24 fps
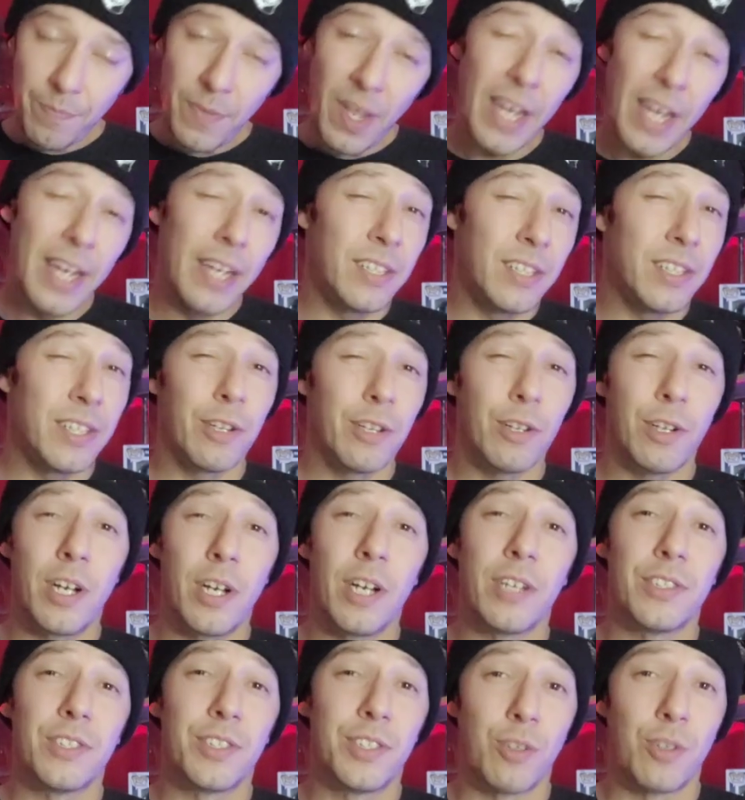a clear
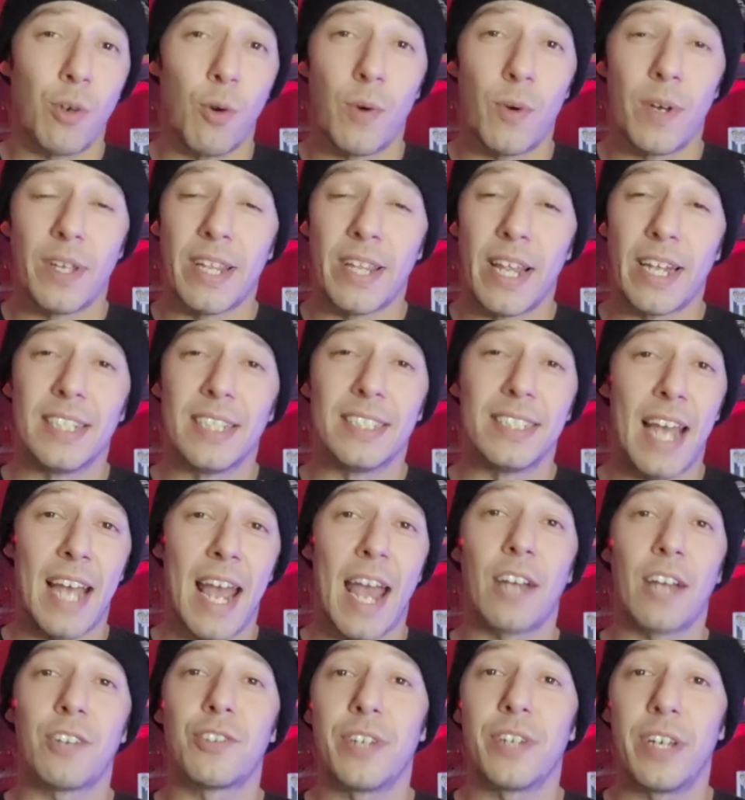cut story that is
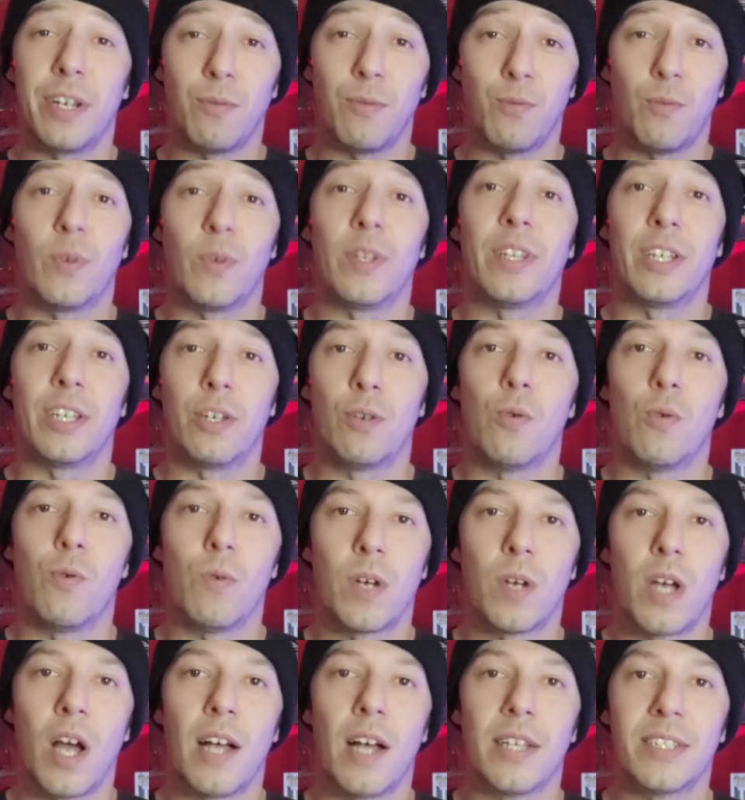actually a really cool
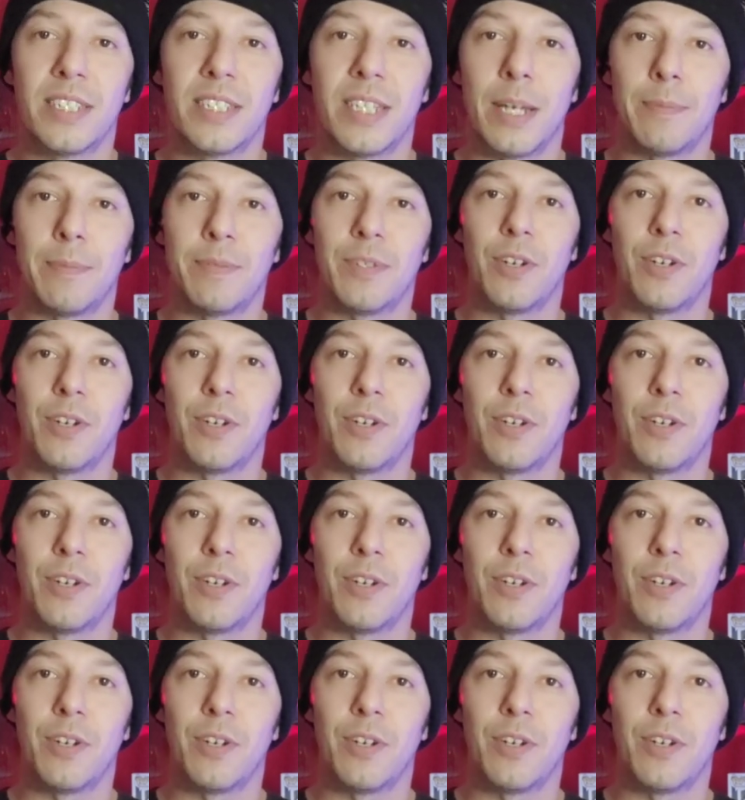concept.